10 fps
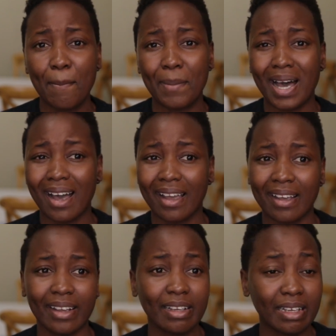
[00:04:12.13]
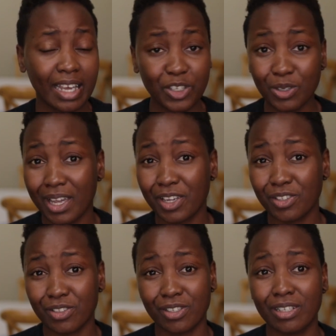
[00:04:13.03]
my
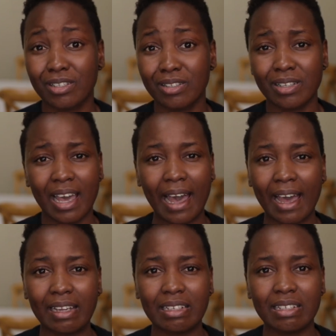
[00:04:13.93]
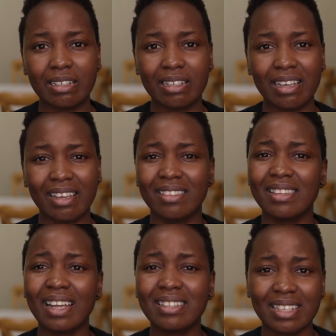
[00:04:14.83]
education, and in
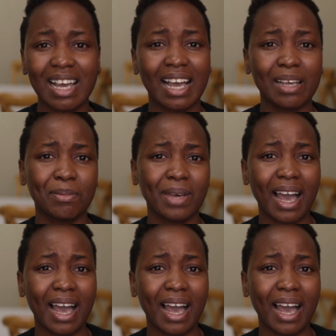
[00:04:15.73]
that time,